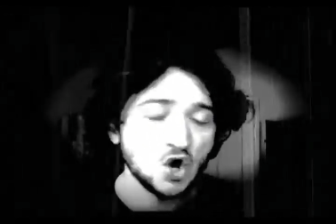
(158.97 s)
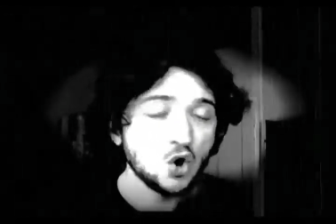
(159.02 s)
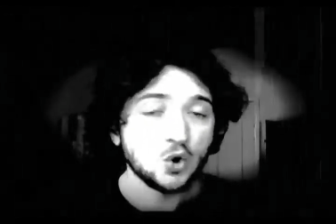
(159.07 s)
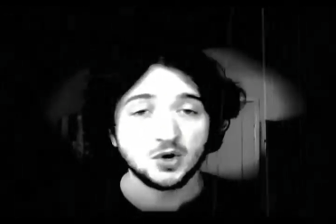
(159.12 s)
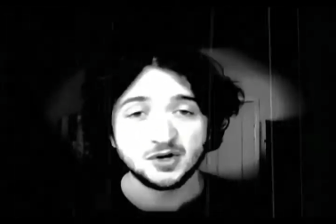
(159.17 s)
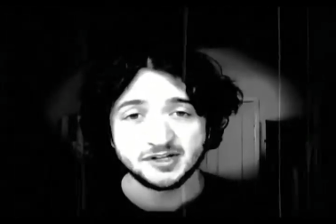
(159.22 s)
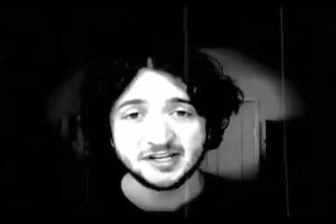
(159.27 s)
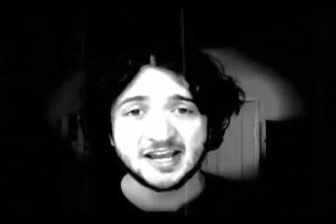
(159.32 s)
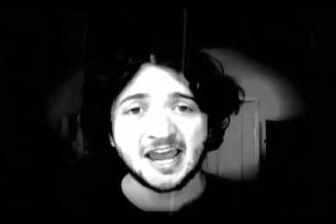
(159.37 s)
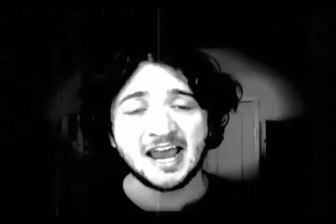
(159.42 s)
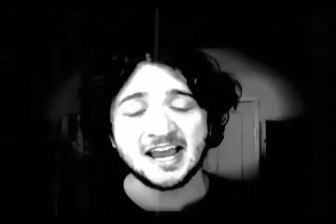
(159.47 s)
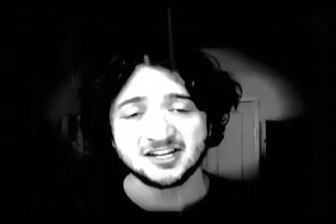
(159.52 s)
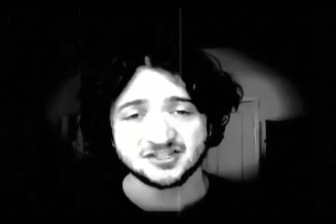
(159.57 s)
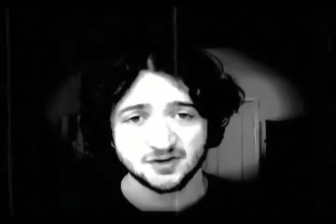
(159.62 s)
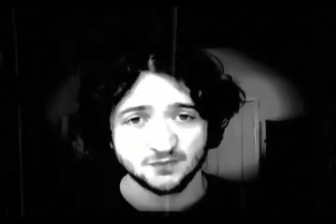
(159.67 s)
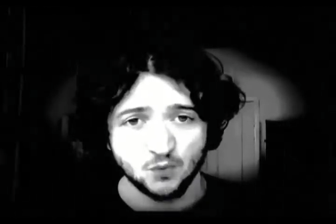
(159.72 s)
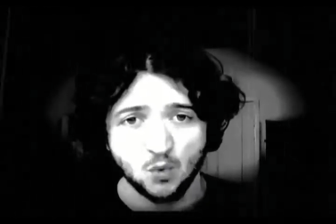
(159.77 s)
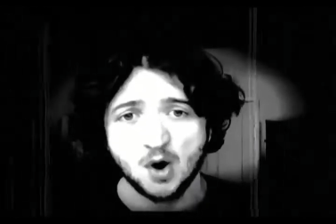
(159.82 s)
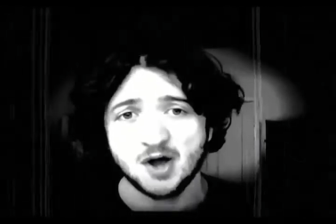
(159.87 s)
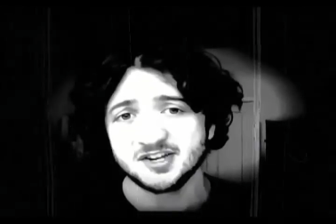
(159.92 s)
or in the case of
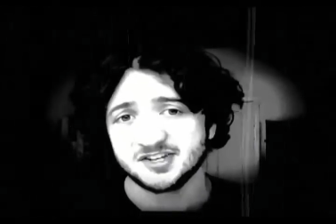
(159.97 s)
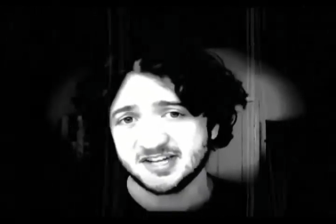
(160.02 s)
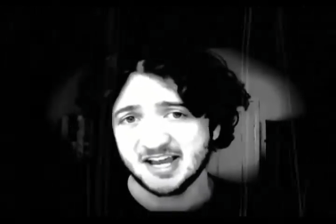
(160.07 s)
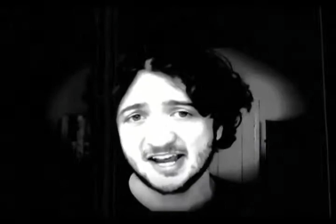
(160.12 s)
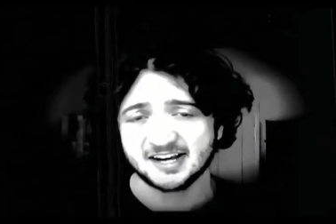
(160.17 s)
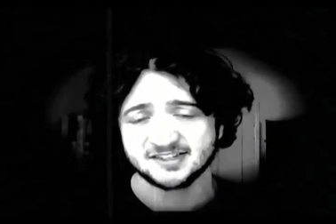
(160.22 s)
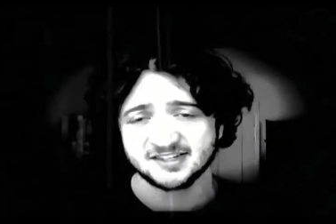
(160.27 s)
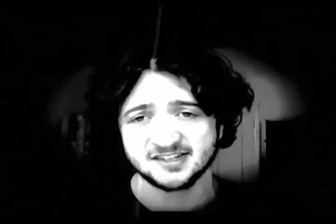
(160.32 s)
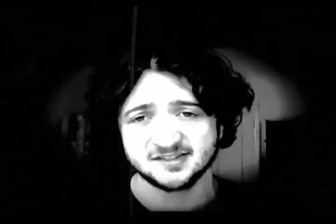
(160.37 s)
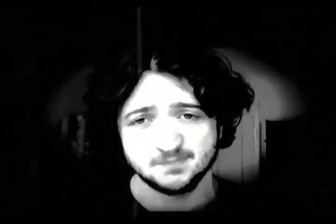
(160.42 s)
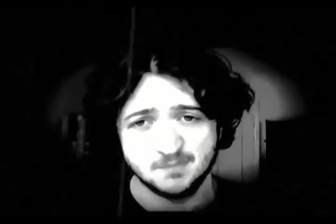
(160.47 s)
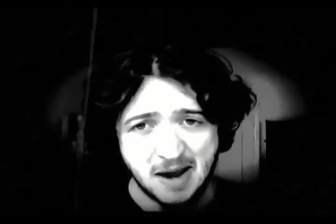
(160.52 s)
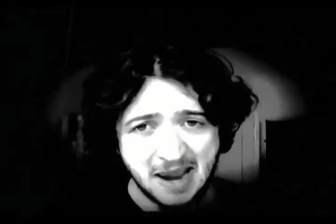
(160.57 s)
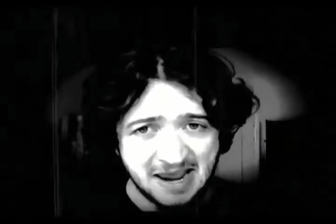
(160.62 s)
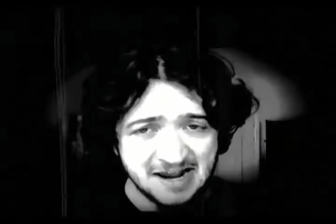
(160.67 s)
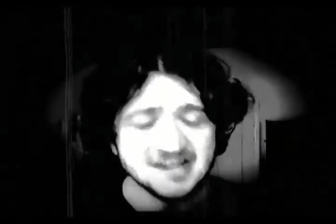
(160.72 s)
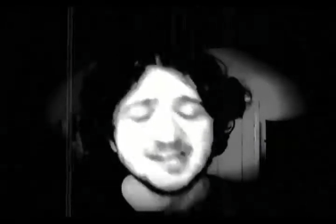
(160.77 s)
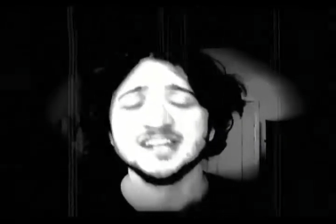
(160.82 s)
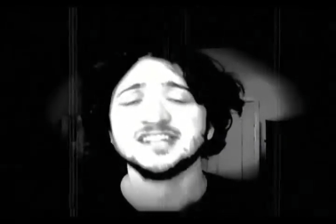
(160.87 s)
one Texas man,